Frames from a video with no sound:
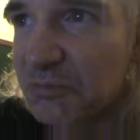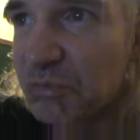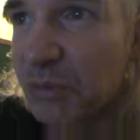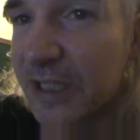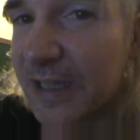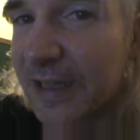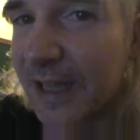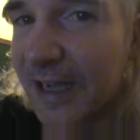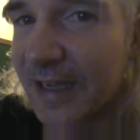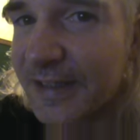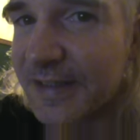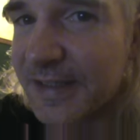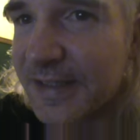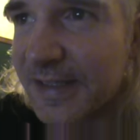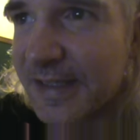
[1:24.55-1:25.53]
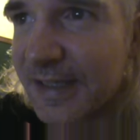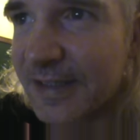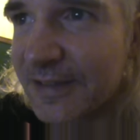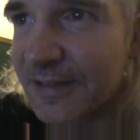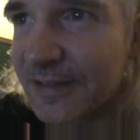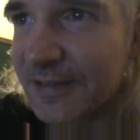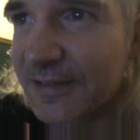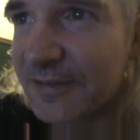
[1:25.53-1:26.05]
Bin Ladens
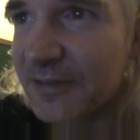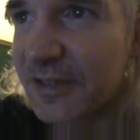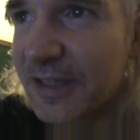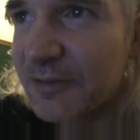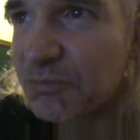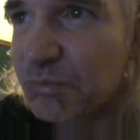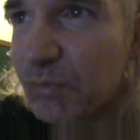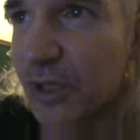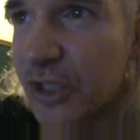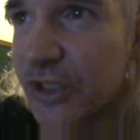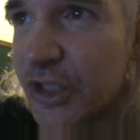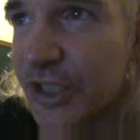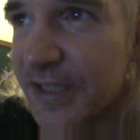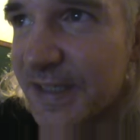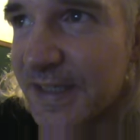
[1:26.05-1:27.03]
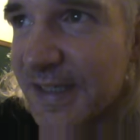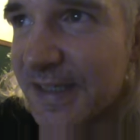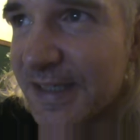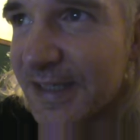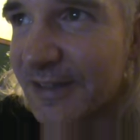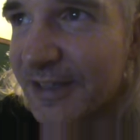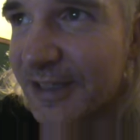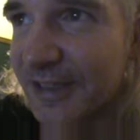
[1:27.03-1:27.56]
and Bushes
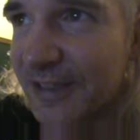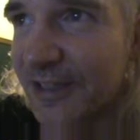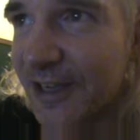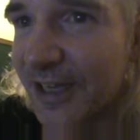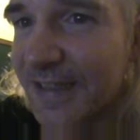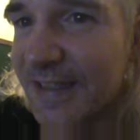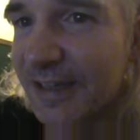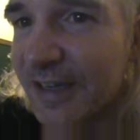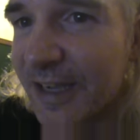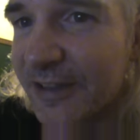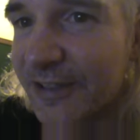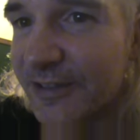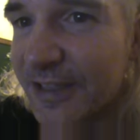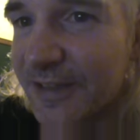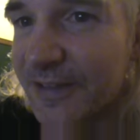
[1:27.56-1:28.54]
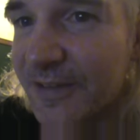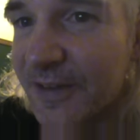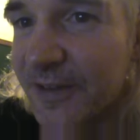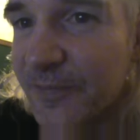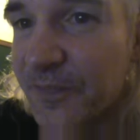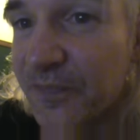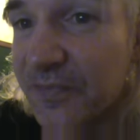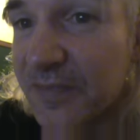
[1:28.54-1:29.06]
like got together and
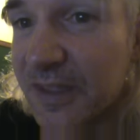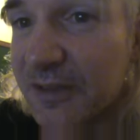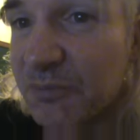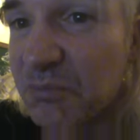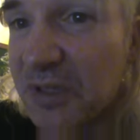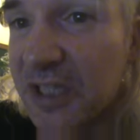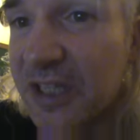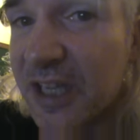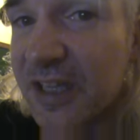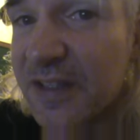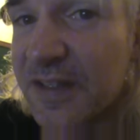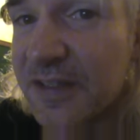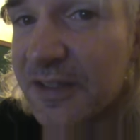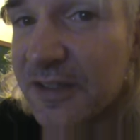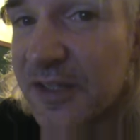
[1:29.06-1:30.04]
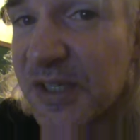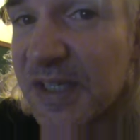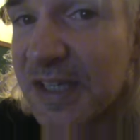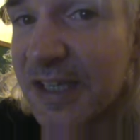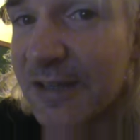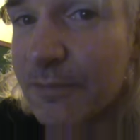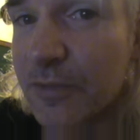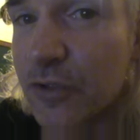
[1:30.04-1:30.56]
began to
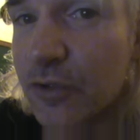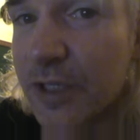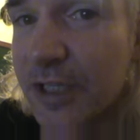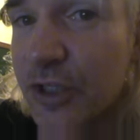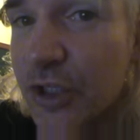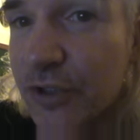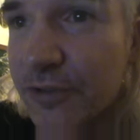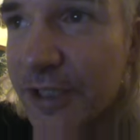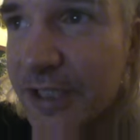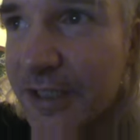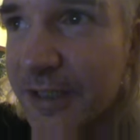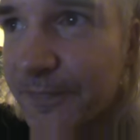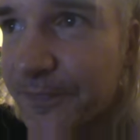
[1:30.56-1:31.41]
scheme treachery.